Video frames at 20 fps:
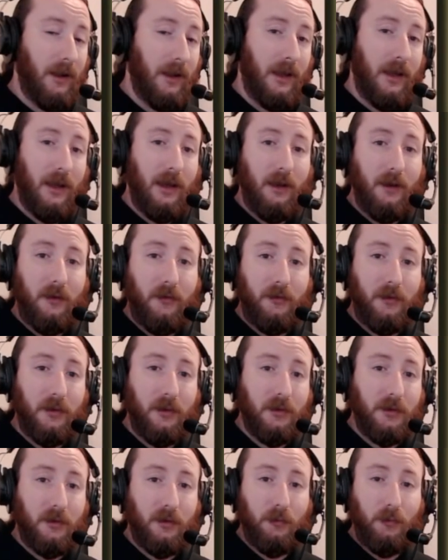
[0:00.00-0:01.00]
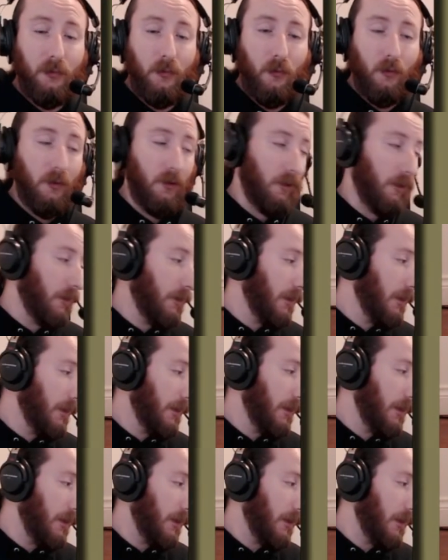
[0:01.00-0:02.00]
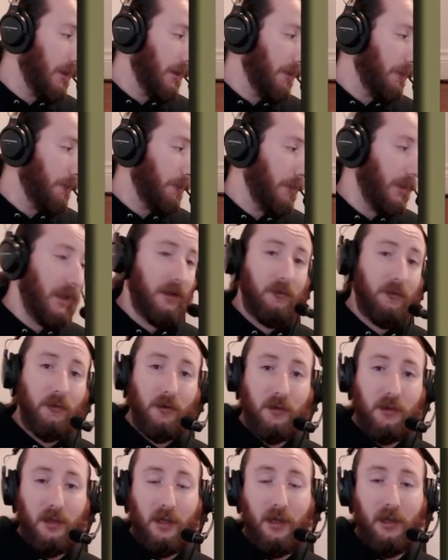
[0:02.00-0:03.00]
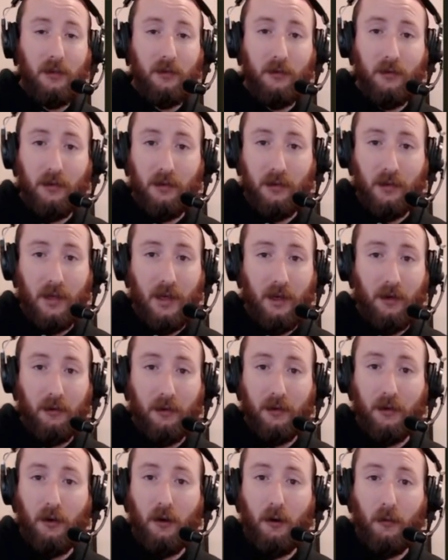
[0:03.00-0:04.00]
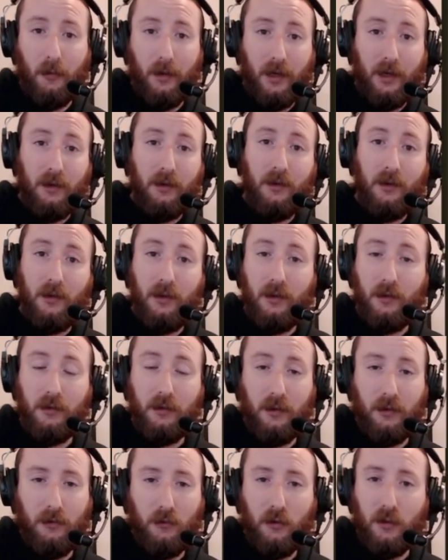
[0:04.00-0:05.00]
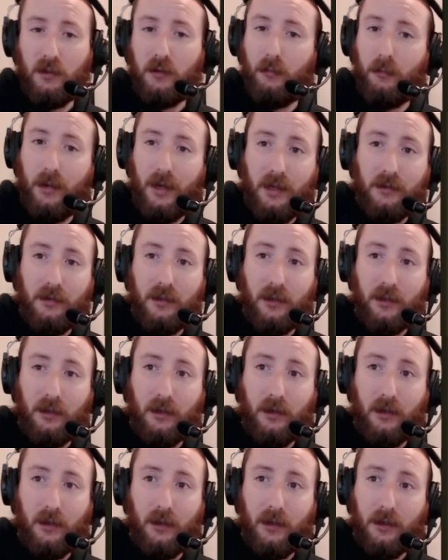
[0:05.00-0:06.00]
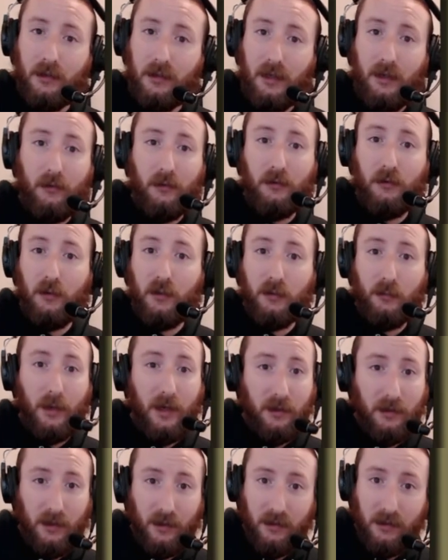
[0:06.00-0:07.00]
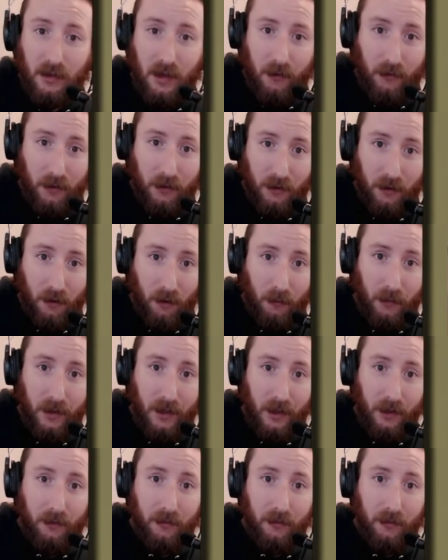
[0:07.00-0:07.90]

have this more interesting sound and harmony than just basic, even just basic 7th harmony.